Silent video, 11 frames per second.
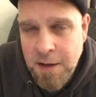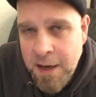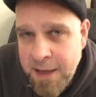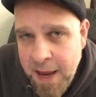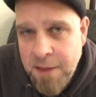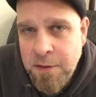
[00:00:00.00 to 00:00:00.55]

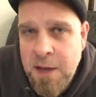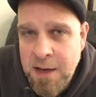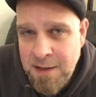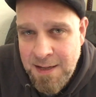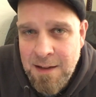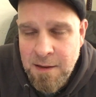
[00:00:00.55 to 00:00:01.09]
again, the
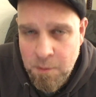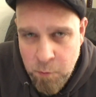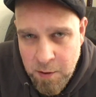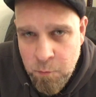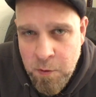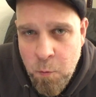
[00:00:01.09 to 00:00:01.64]
idea that
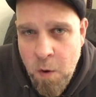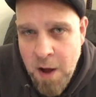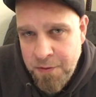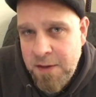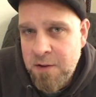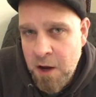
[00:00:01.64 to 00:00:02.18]
we
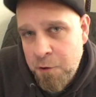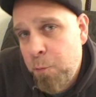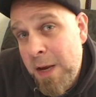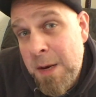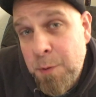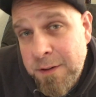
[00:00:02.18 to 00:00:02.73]
want these other
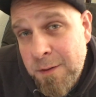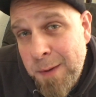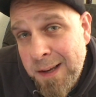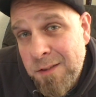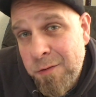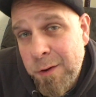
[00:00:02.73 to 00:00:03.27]
people to
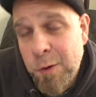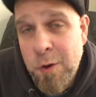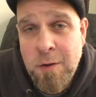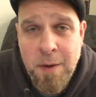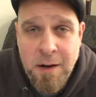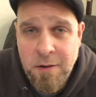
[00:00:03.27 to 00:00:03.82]
make us feel good
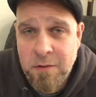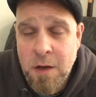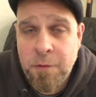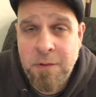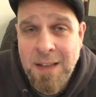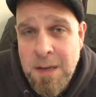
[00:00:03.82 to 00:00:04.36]
about
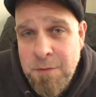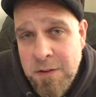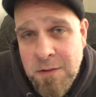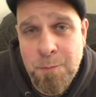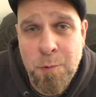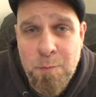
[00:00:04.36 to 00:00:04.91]
ourselves, to give
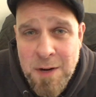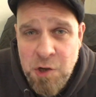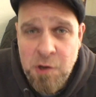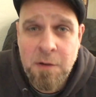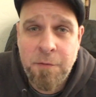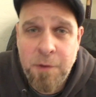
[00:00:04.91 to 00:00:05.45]
us
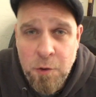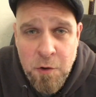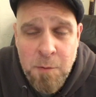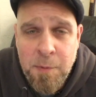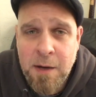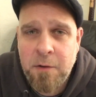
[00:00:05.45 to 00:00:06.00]
permission to feel
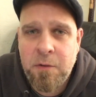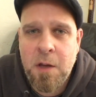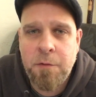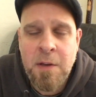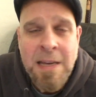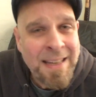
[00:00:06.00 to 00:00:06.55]
good about
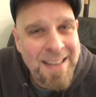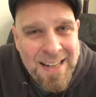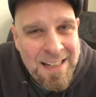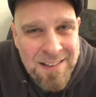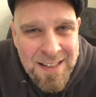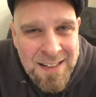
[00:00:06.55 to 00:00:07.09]
ourselves,
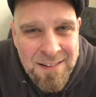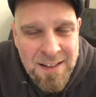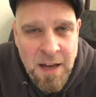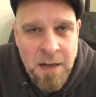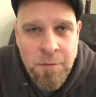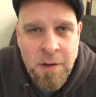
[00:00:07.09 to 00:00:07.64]
it's
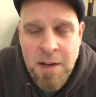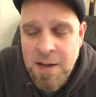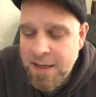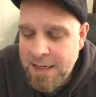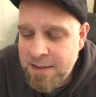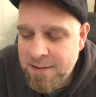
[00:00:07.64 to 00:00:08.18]
kind of
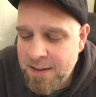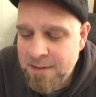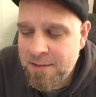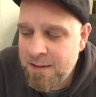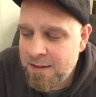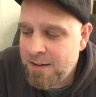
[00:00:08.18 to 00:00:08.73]
it's
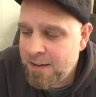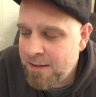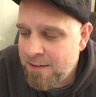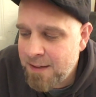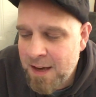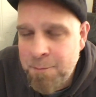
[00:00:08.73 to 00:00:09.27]

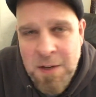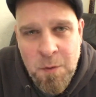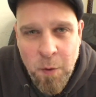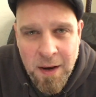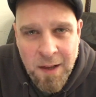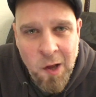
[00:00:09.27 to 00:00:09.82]
an empty
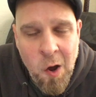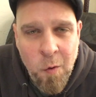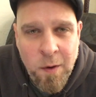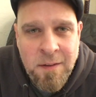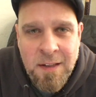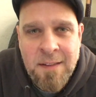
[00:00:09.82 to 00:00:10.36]
way to go.
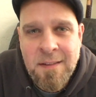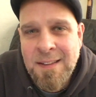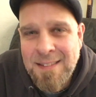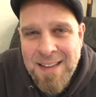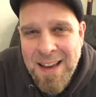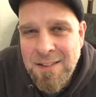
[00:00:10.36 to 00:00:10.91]
It's a
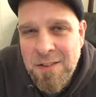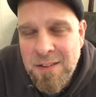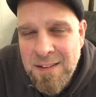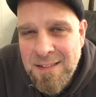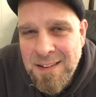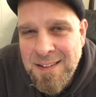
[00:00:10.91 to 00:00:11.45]

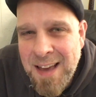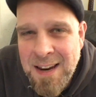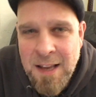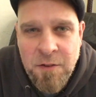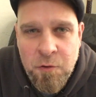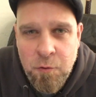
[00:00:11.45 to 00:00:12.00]
dead
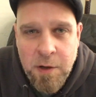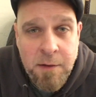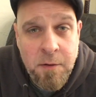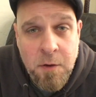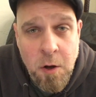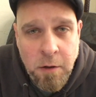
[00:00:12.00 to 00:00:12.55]
end street.
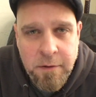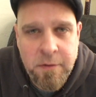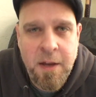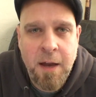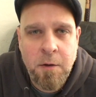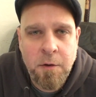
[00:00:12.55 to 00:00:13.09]
It's a
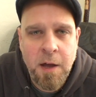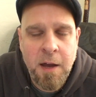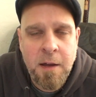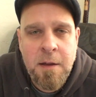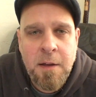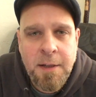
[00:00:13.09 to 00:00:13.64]
cul-de-sac.
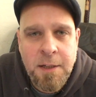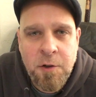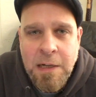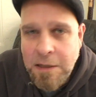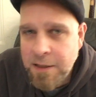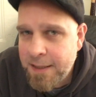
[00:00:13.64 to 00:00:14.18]
Okay, you're
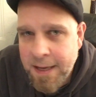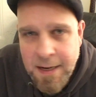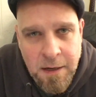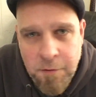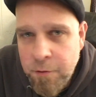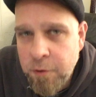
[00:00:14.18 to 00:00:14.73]
not going to get
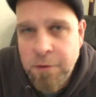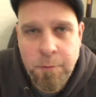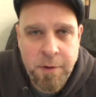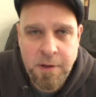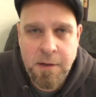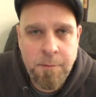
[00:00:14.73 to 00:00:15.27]
any further
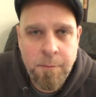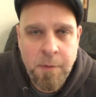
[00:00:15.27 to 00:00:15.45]
with it.